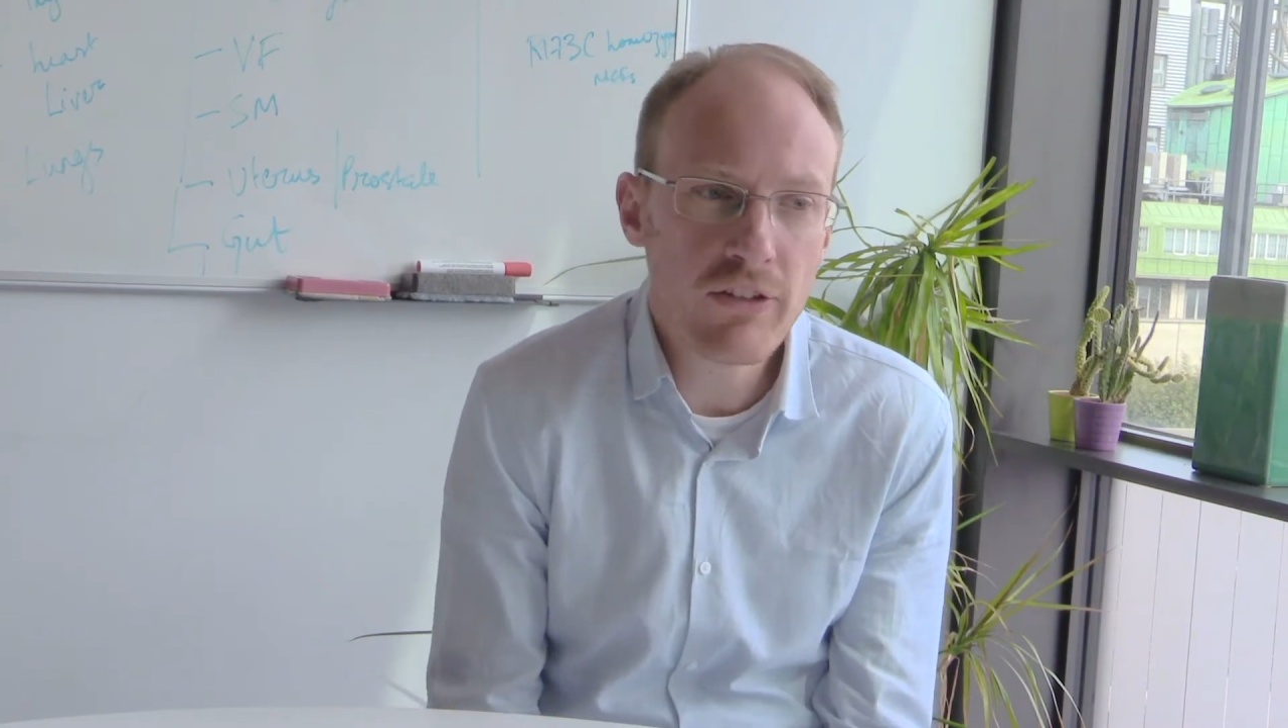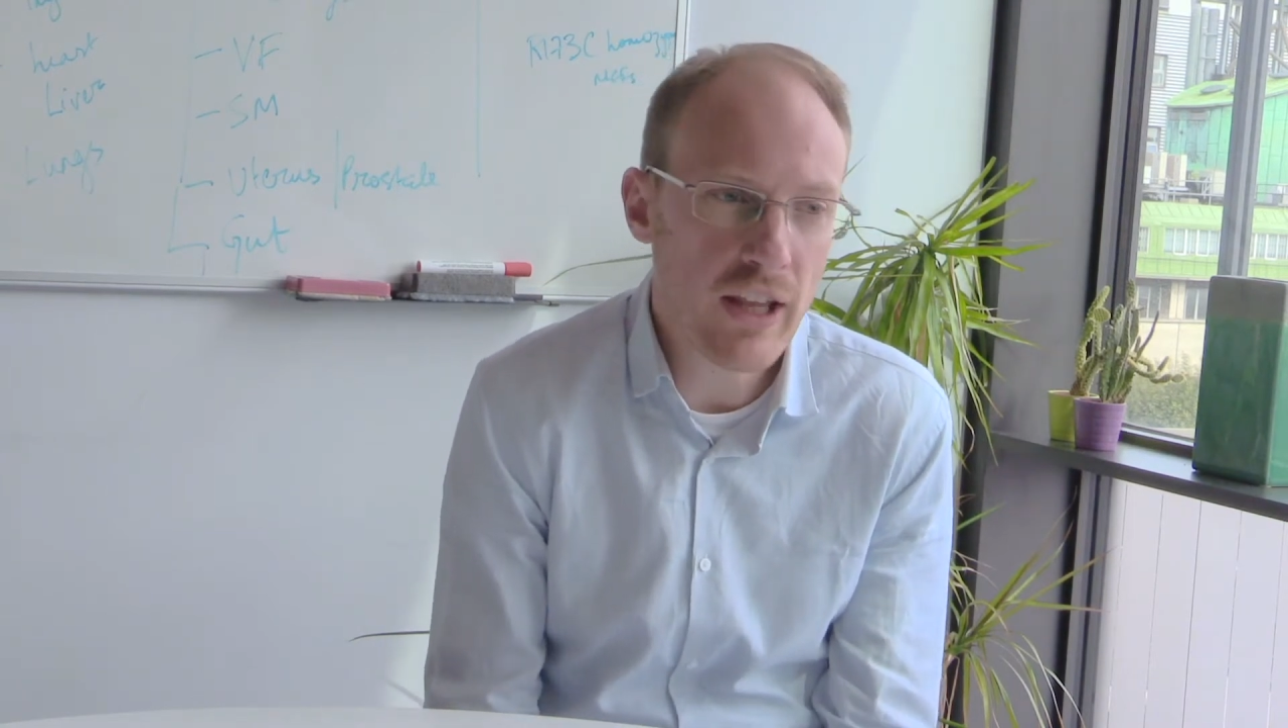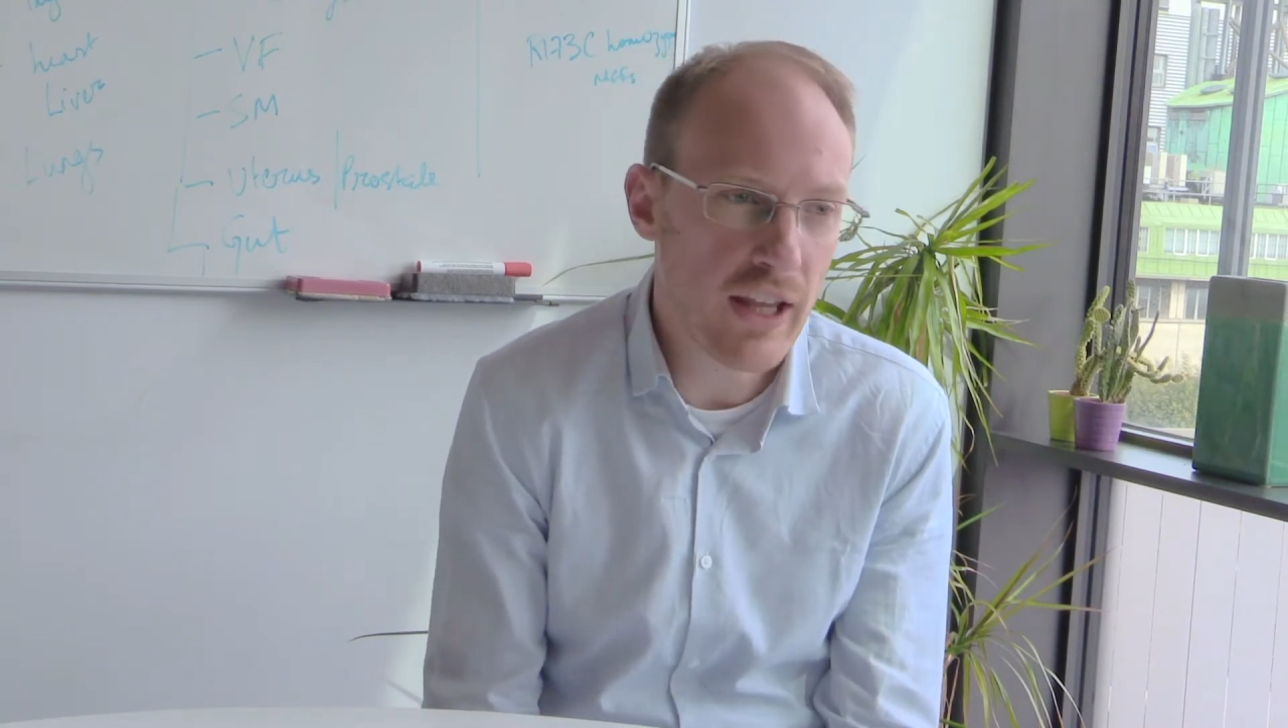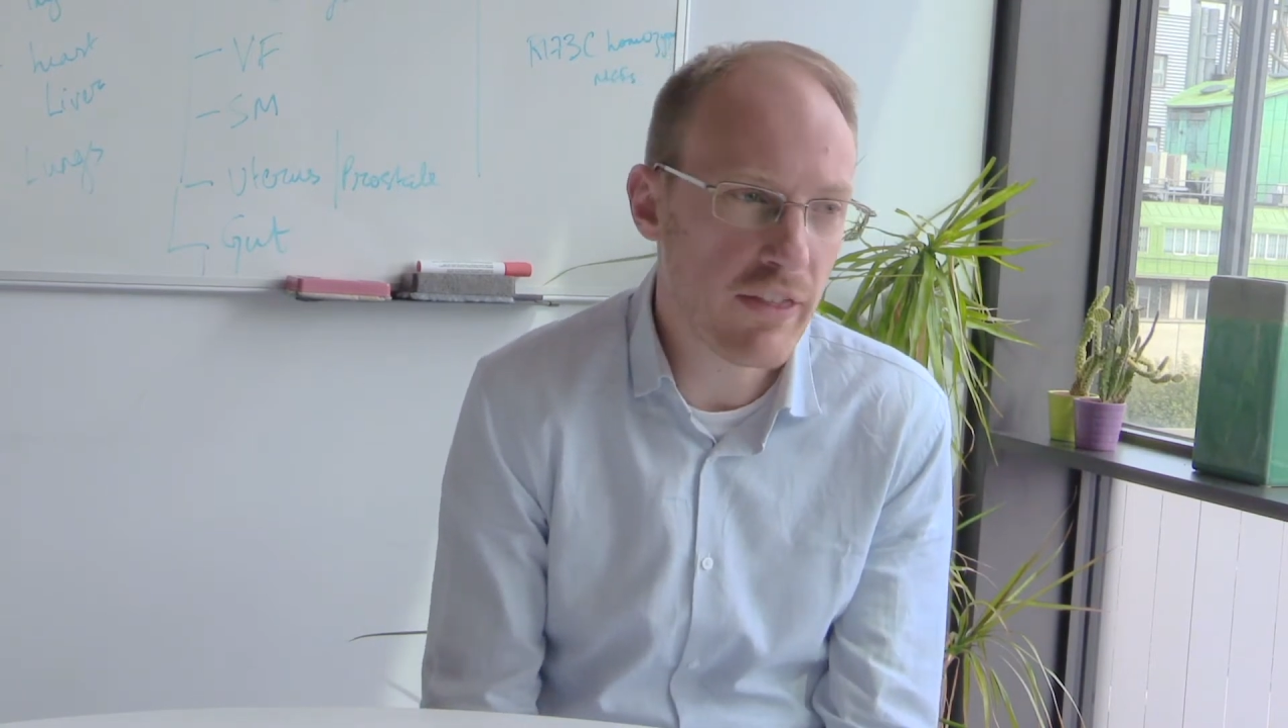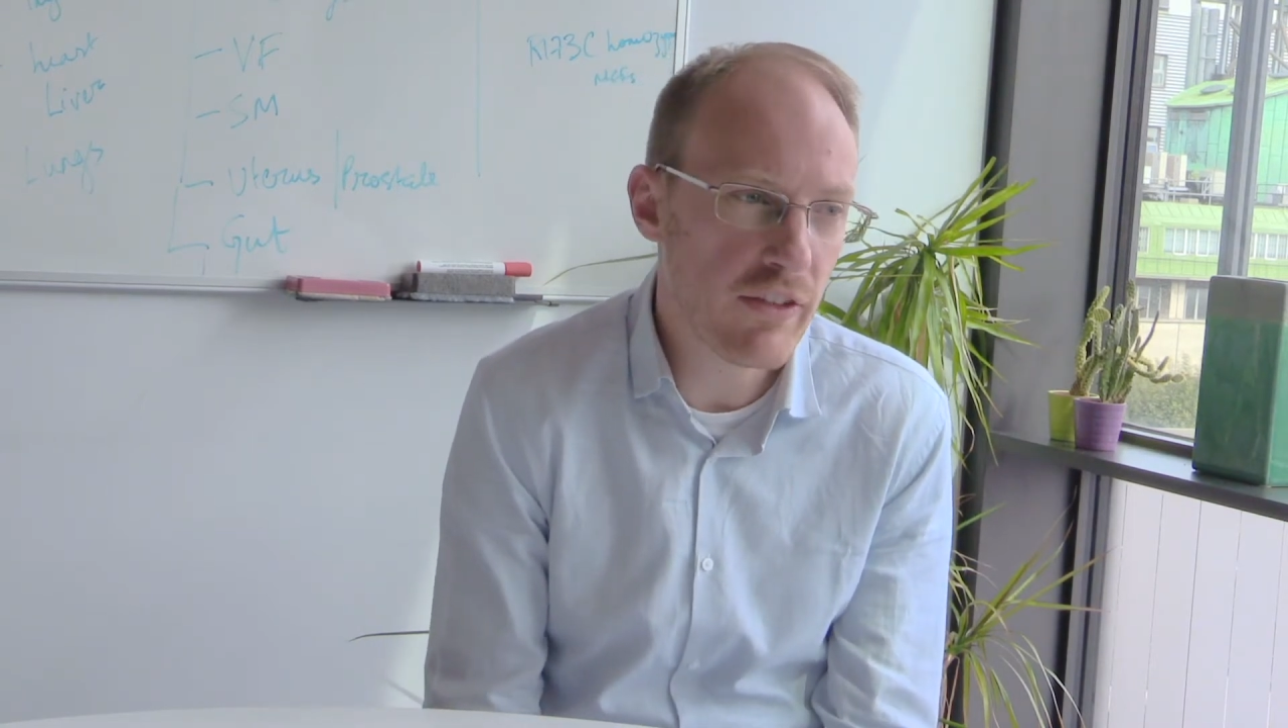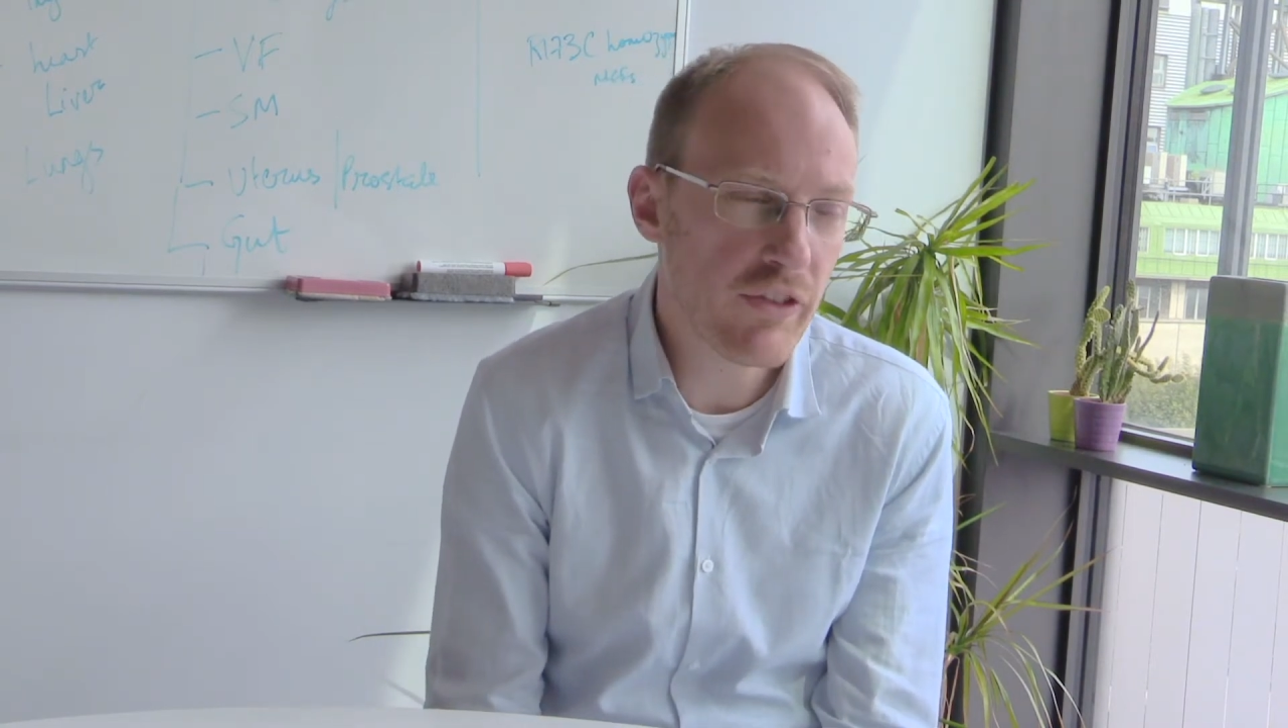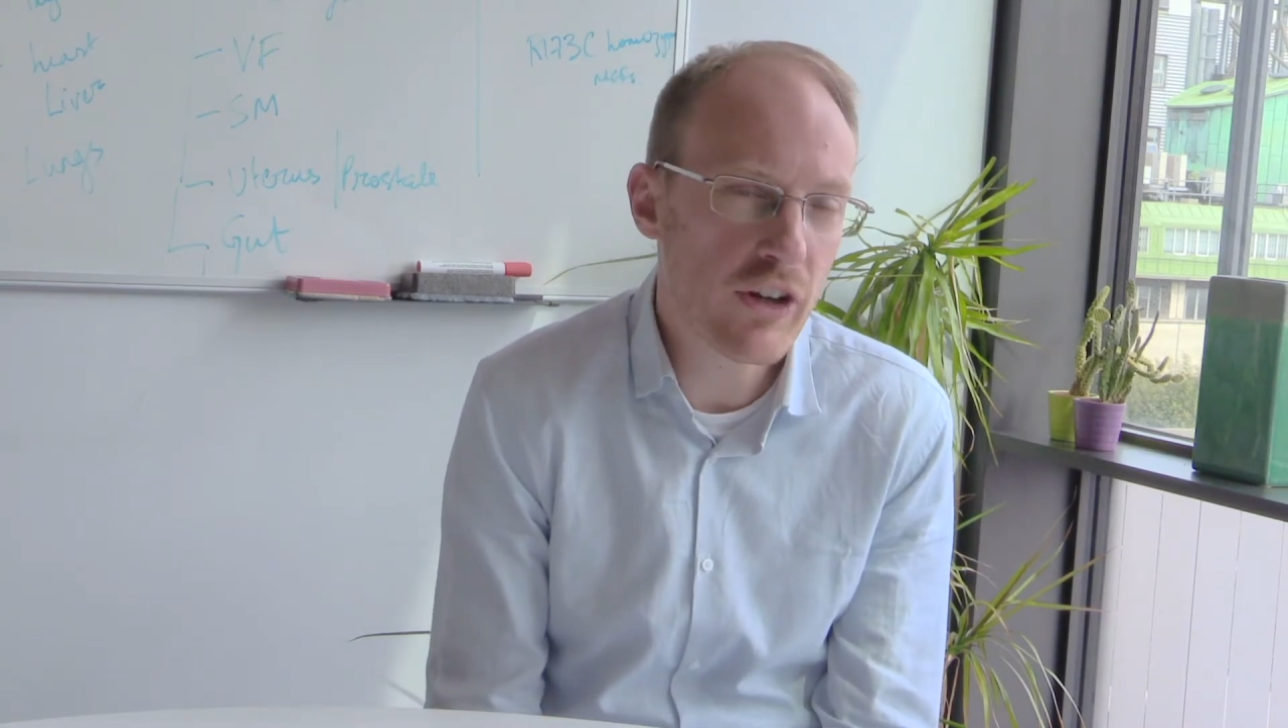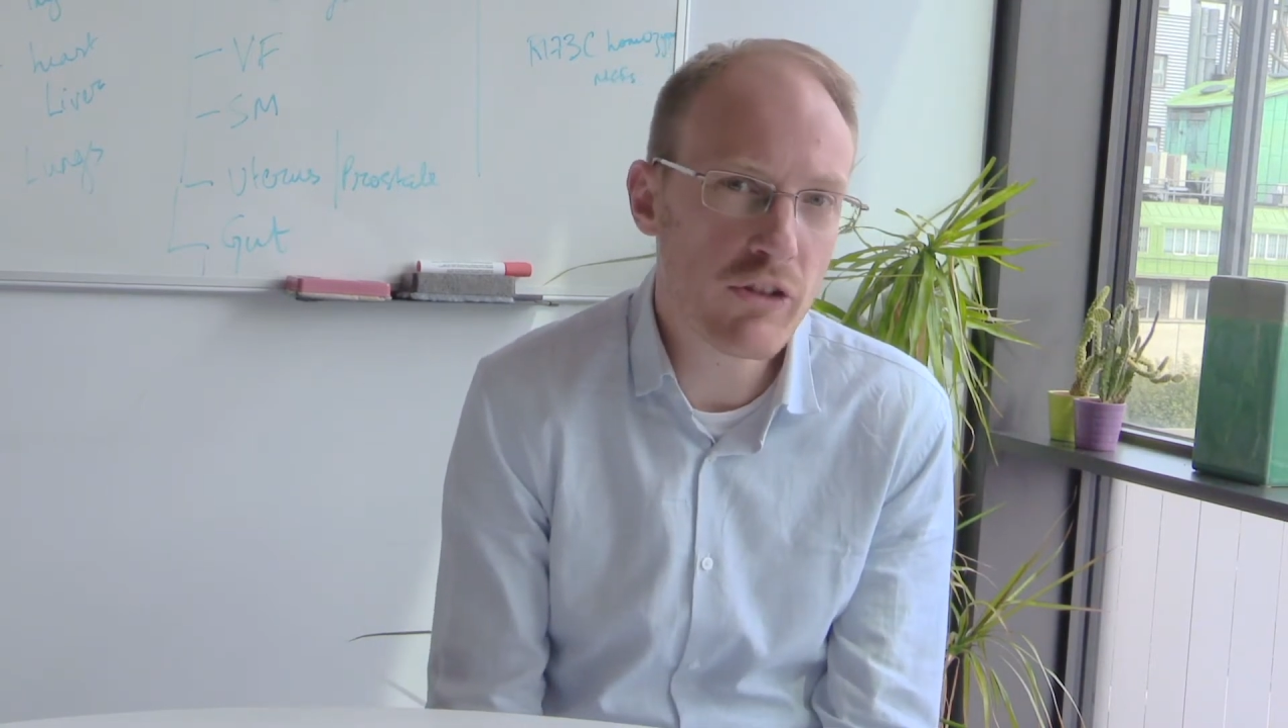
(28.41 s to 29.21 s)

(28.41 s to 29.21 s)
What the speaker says: in the function